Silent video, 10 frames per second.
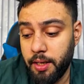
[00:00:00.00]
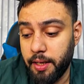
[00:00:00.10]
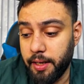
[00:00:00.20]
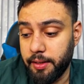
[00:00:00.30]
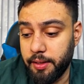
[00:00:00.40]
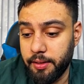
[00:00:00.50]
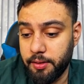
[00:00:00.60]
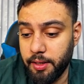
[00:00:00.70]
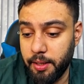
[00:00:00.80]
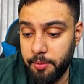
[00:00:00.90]
And then
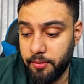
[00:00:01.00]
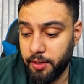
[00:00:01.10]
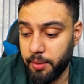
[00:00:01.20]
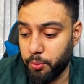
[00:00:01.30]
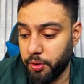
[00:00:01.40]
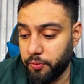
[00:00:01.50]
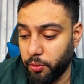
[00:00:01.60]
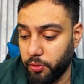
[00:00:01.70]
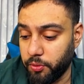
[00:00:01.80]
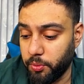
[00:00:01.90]
time is
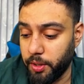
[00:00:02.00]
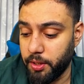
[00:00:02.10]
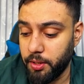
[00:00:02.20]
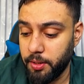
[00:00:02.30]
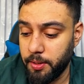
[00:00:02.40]
9.4 squared.